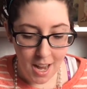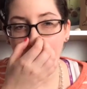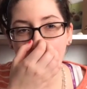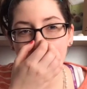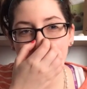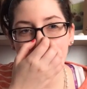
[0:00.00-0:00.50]

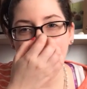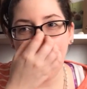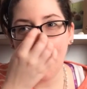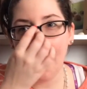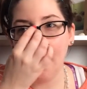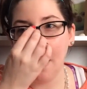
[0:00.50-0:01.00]
I would
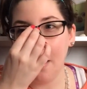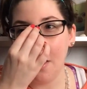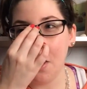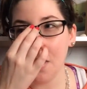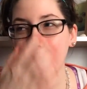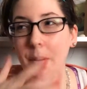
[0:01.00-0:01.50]
say
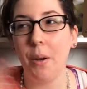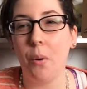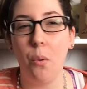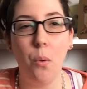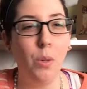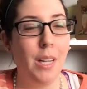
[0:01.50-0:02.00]
just my
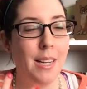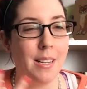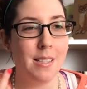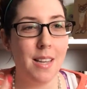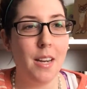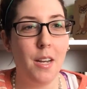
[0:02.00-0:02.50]
whole like
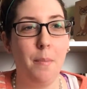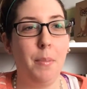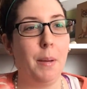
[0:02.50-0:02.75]
setup,